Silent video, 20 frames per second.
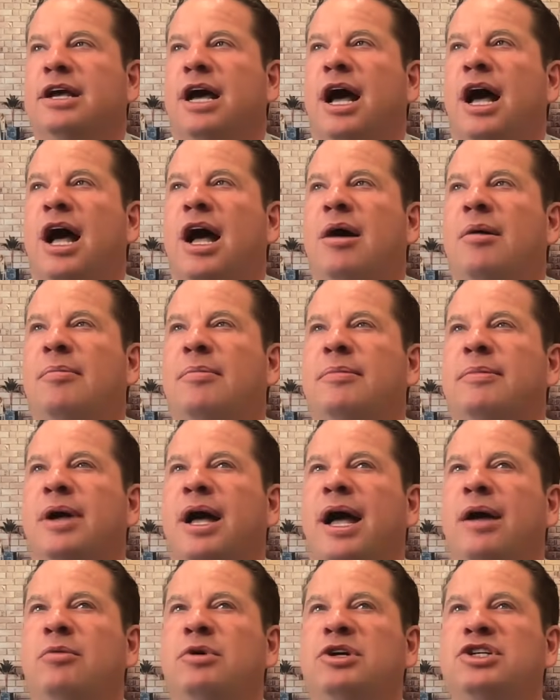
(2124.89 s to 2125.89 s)

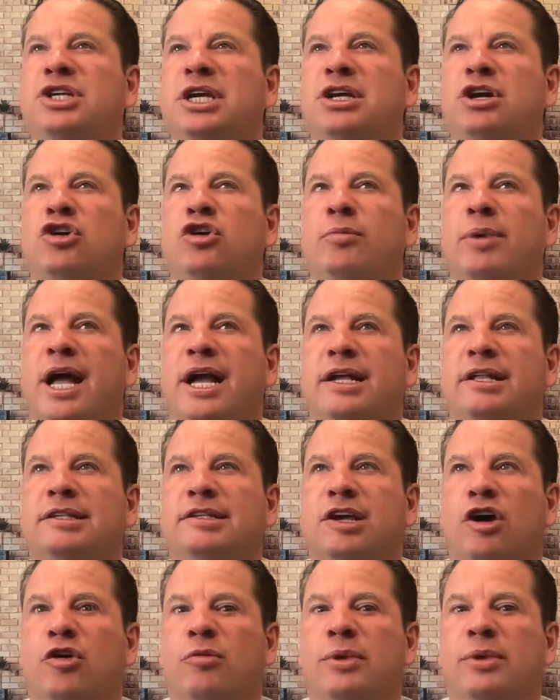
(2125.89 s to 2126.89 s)
I wish I could go back and
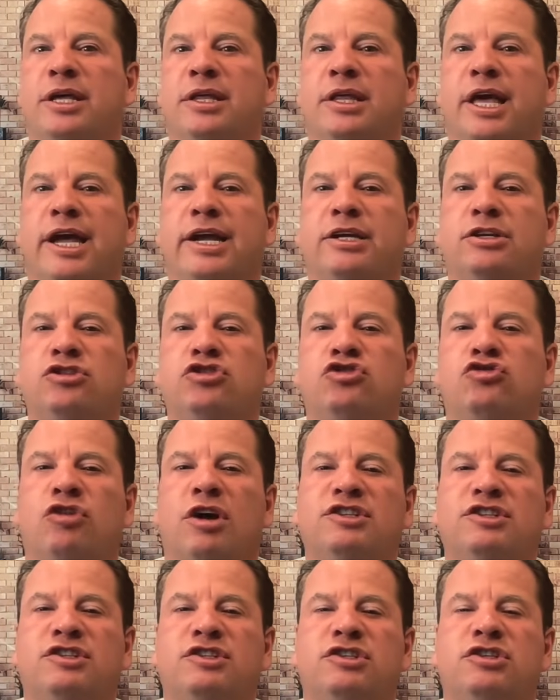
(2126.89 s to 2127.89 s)
tell me, like,
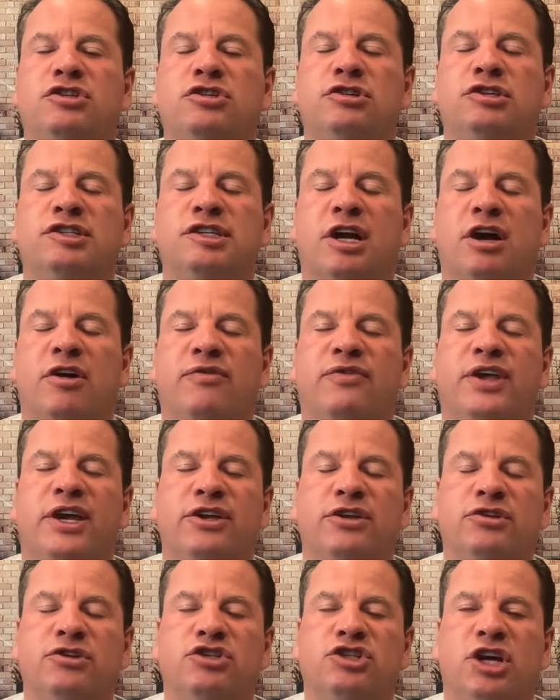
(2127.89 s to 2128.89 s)
trust yourself that
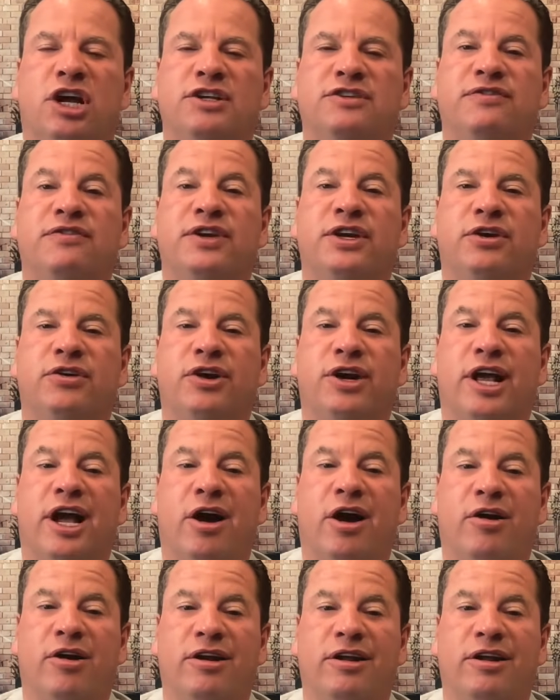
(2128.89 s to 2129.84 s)
you'll just figure it out.